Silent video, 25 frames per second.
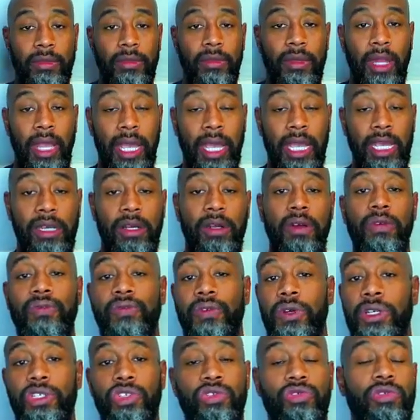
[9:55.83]
anger,
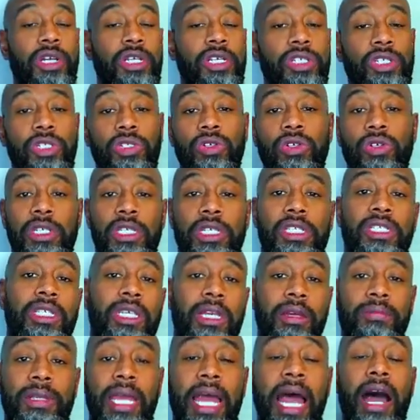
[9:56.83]
frustration, or
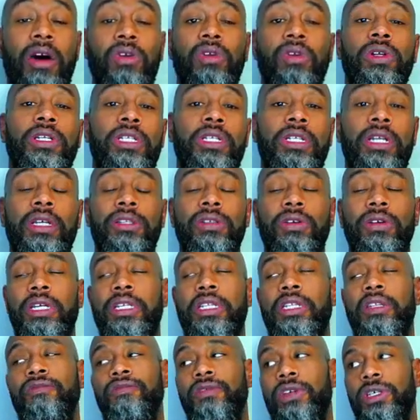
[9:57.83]
contempt out on another
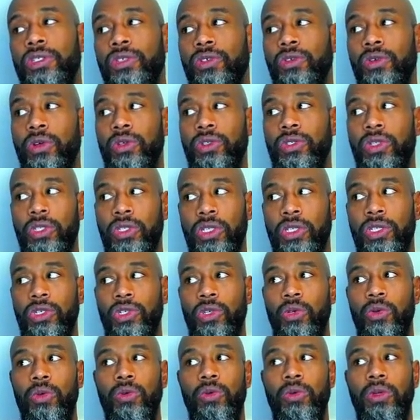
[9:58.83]
individual to the
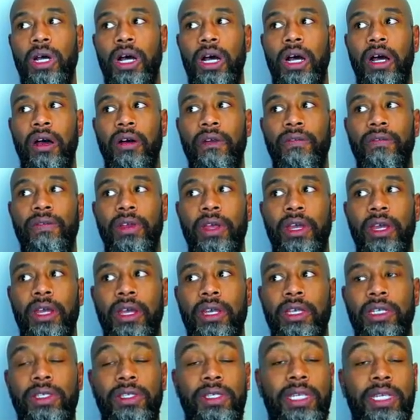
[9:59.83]
tune of
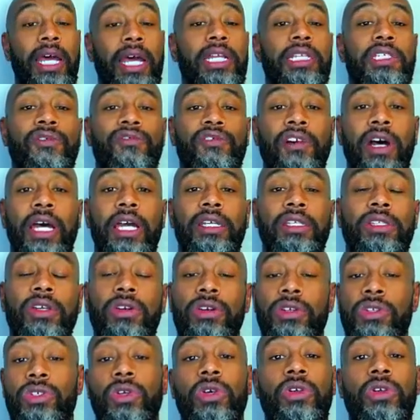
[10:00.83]
satisfying their
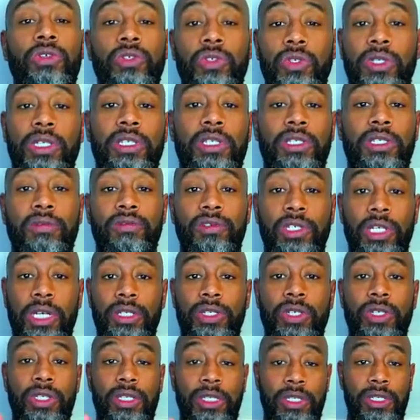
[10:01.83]
internal sense of
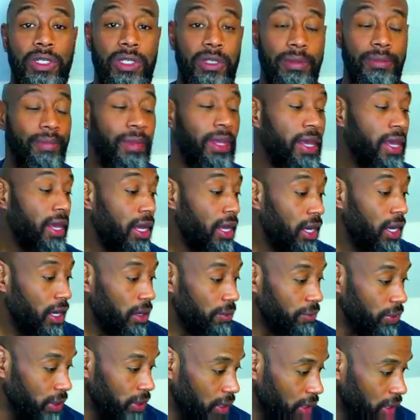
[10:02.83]
justice. Brother,